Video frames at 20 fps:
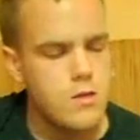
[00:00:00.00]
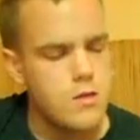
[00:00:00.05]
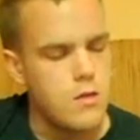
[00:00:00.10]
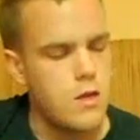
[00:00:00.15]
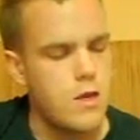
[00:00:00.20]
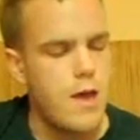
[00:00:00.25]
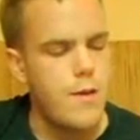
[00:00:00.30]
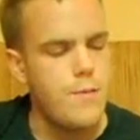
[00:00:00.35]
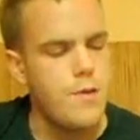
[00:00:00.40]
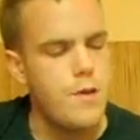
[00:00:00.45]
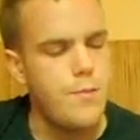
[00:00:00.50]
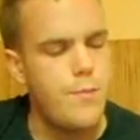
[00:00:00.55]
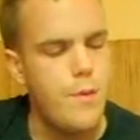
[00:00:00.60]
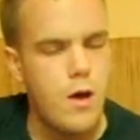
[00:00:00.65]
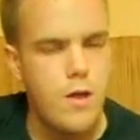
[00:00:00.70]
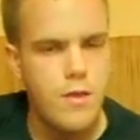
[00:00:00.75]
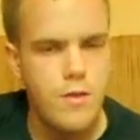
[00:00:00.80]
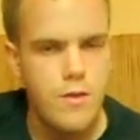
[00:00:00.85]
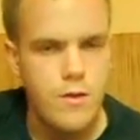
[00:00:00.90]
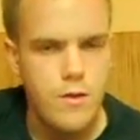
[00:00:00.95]
so yeah, you
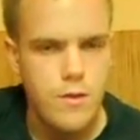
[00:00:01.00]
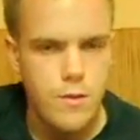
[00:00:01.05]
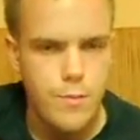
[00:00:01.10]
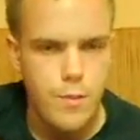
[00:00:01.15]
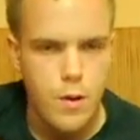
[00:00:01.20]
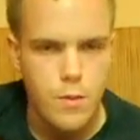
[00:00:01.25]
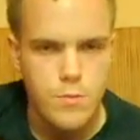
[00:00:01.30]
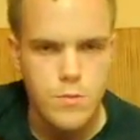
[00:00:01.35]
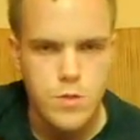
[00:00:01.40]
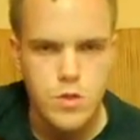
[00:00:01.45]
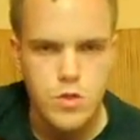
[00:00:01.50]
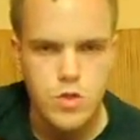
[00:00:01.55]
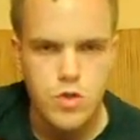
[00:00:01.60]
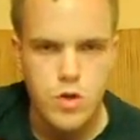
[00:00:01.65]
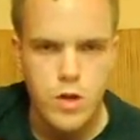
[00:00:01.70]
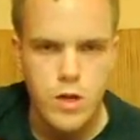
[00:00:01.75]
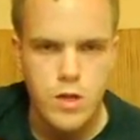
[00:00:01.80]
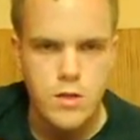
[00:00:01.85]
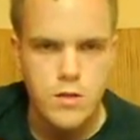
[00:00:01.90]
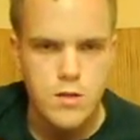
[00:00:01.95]
bar the bottom 2
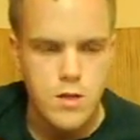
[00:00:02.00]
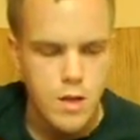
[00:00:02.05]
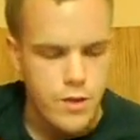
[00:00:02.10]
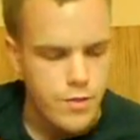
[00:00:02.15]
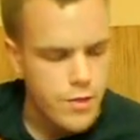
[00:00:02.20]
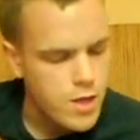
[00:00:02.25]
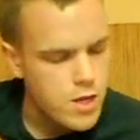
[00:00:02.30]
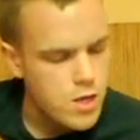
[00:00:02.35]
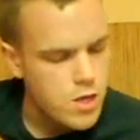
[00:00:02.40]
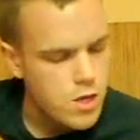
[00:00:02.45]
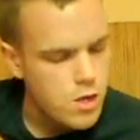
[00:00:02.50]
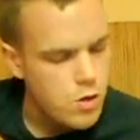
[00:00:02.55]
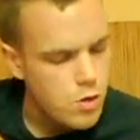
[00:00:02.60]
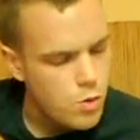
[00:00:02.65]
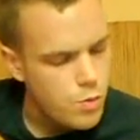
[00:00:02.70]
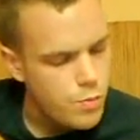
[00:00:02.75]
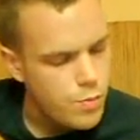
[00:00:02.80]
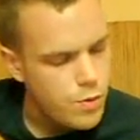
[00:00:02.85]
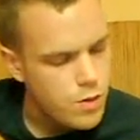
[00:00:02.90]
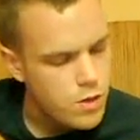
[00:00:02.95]
strings, and then
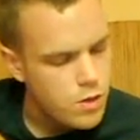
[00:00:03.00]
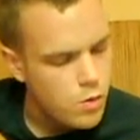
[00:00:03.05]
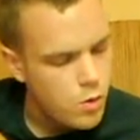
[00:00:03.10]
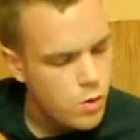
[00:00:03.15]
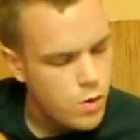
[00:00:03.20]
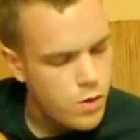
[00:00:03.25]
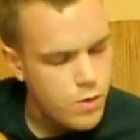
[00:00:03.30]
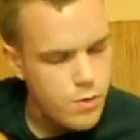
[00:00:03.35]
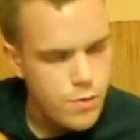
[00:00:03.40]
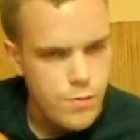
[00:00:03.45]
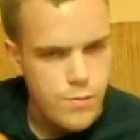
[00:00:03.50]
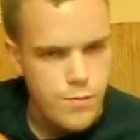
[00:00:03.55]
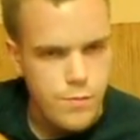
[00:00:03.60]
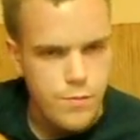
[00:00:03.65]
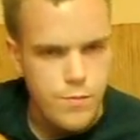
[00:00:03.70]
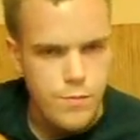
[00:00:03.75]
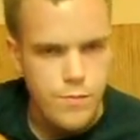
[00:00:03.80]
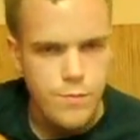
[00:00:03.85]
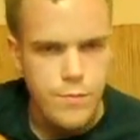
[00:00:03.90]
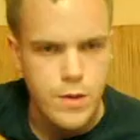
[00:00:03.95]
you put your
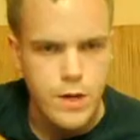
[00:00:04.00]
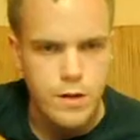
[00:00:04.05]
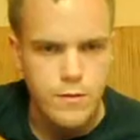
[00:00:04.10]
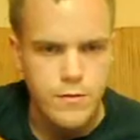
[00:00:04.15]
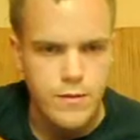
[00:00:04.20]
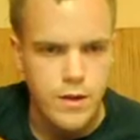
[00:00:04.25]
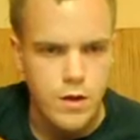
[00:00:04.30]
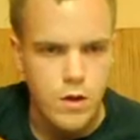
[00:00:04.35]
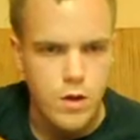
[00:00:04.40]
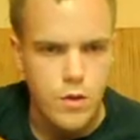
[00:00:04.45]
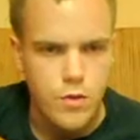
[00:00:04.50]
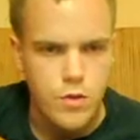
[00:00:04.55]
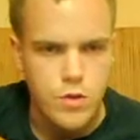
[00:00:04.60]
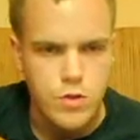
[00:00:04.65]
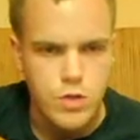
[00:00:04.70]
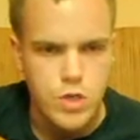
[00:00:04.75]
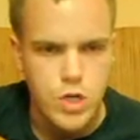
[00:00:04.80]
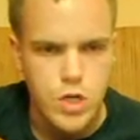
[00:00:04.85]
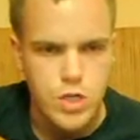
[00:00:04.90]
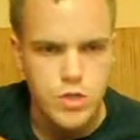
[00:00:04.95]
middle finger on the
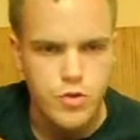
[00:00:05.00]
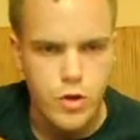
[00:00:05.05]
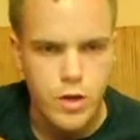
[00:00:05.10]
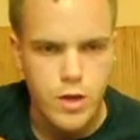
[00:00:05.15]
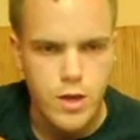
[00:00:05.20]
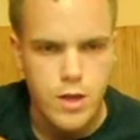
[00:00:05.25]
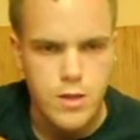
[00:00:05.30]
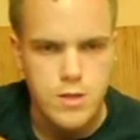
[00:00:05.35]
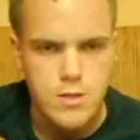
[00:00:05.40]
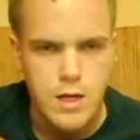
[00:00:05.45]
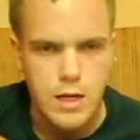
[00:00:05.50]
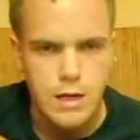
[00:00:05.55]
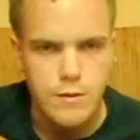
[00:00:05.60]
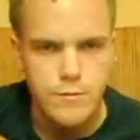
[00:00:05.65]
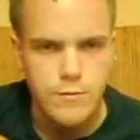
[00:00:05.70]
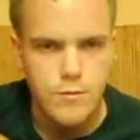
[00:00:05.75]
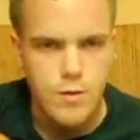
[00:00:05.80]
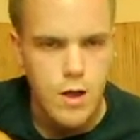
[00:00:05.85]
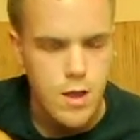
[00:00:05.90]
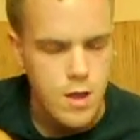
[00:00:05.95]
G string at the
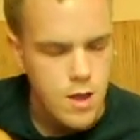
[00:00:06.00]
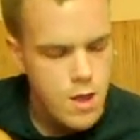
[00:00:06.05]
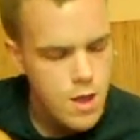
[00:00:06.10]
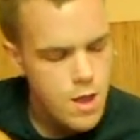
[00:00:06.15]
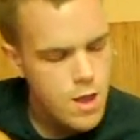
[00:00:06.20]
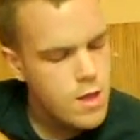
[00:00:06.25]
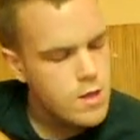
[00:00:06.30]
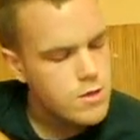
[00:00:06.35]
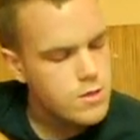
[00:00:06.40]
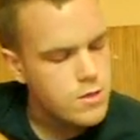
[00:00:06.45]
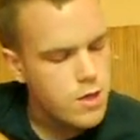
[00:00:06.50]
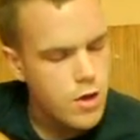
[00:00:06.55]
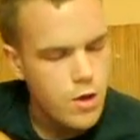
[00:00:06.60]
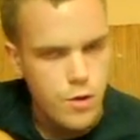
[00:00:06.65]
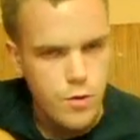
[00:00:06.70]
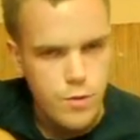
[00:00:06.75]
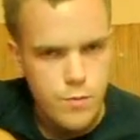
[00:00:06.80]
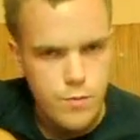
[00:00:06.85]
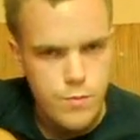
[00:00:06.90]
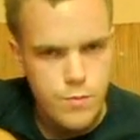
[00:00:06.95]
2nd fret.
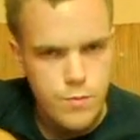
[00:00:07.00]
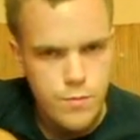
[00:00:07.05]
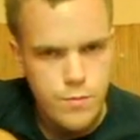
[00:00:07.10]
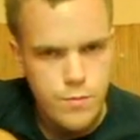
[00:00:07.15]
So